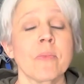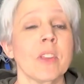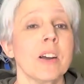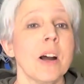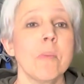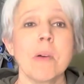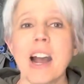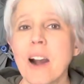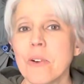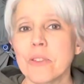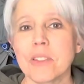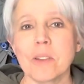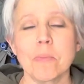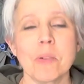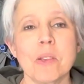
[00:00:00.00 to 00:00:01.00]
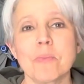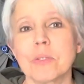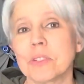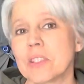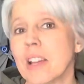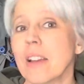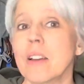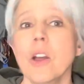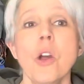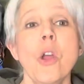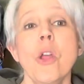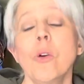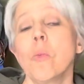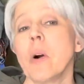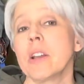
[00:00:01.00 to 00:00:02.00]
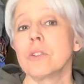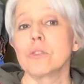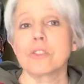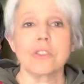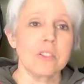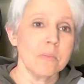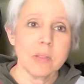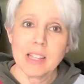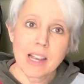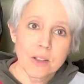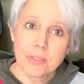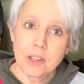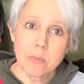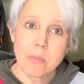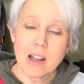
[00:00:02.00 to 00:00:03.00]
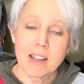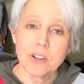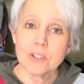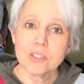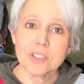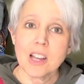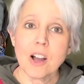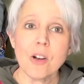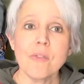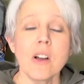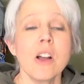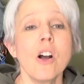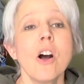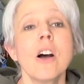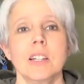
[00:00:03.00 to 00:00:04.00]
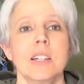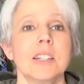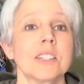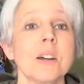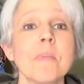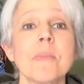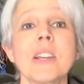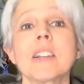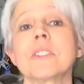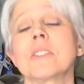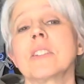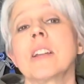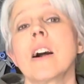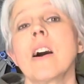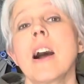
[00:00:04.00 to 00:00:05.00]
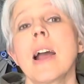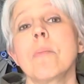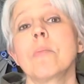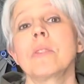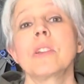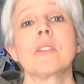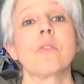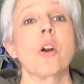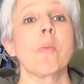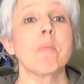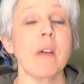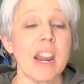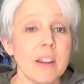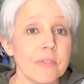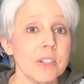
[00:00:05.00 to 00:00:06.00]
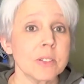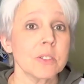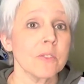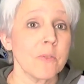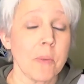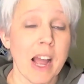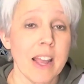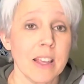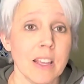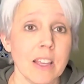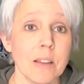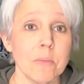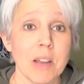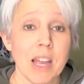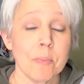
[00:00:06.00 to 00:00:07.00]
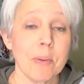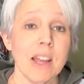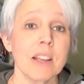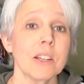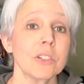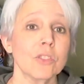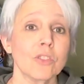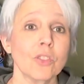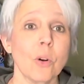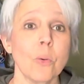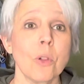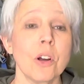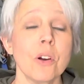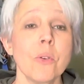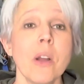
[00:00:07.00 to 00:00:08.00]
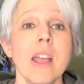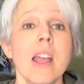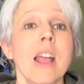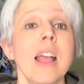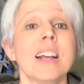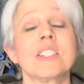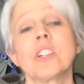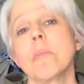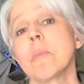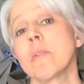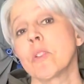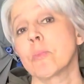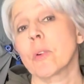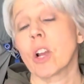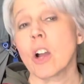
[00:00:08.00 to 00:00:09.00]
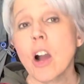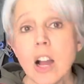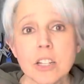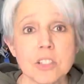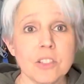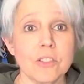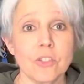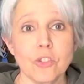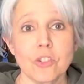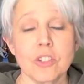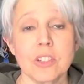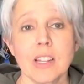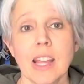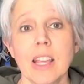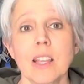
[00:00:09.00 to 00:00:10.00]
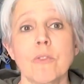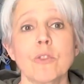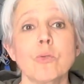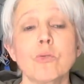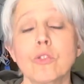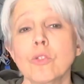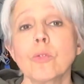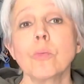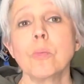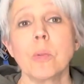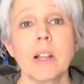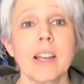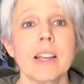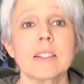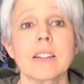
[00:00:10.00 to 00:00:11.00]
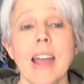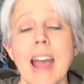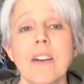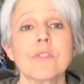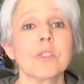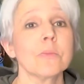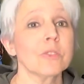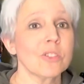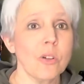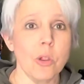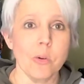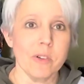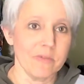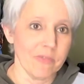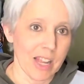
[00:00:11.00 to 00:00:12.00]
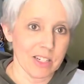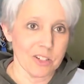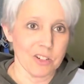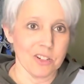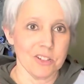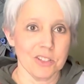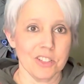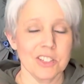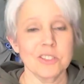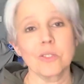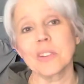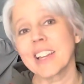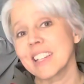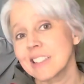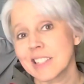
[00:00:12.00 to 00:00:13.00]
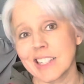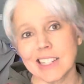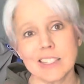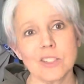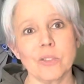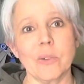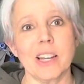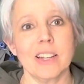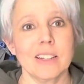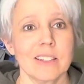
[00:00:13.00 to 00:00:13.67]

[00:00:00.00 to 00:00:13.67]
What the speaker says: about that people say why you shouldn't be out there by yourself. Some things that I believe are benefits of hiking and backpacking solo. And some of the precautions you should take if you do plan to have some solo adventures. So let's get into it.